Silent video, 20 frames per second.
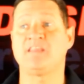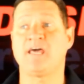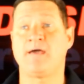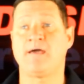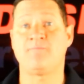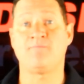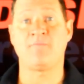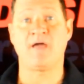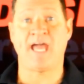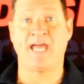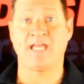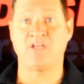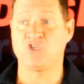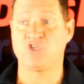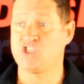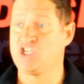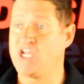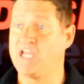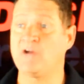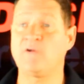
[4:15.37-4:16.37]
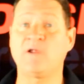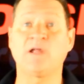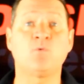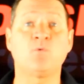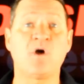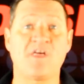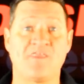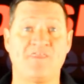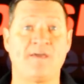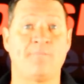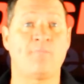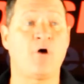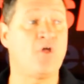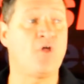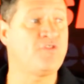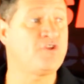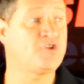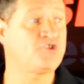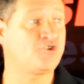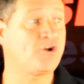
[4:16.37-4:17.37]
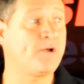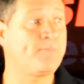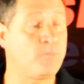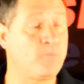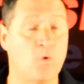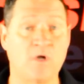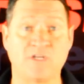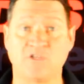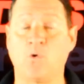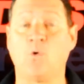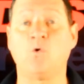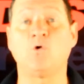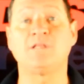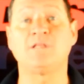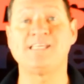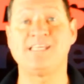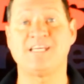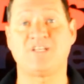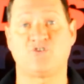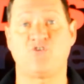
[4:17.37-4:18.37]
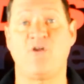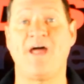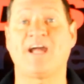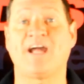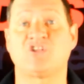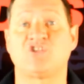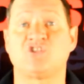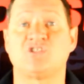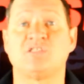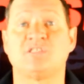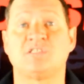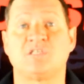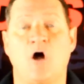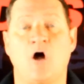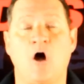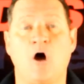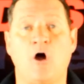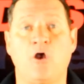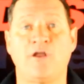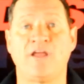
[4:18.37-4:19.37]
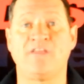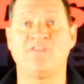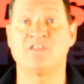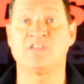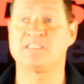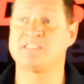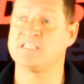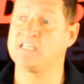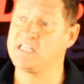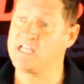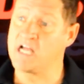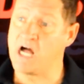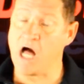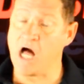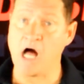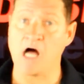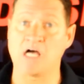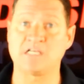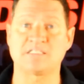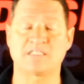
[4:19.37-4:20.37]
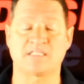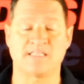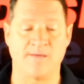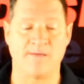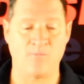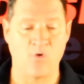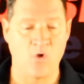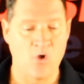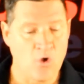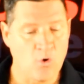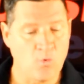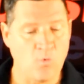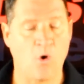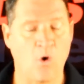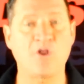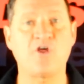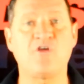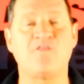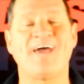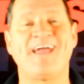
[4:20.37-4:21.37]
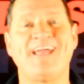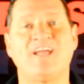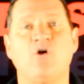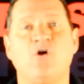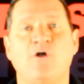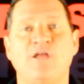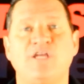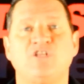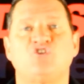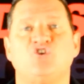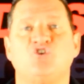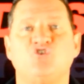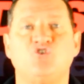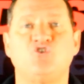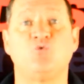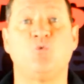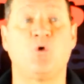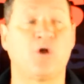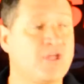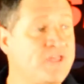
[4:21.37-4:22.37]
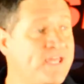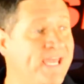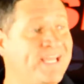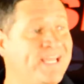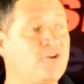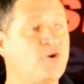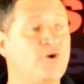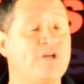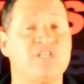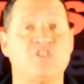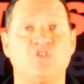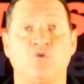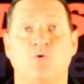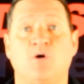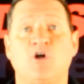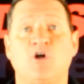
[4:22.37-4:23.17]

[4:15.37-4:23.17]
them and sharing with them on the trip what all the attractions are in the city? Ask them, what are they going to do? What are they going to